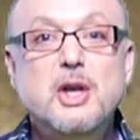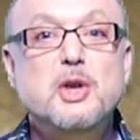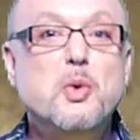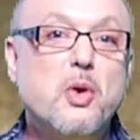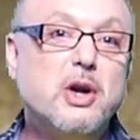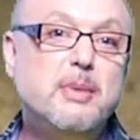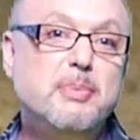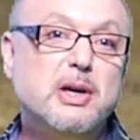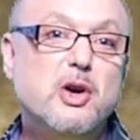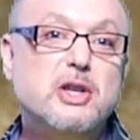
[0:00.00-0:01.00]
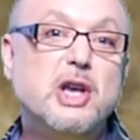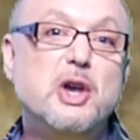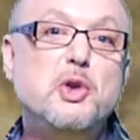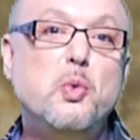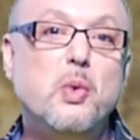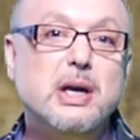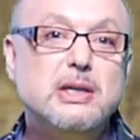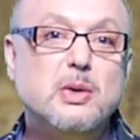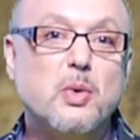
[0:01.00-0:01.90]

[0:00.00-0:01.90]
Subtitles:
You're working because you want to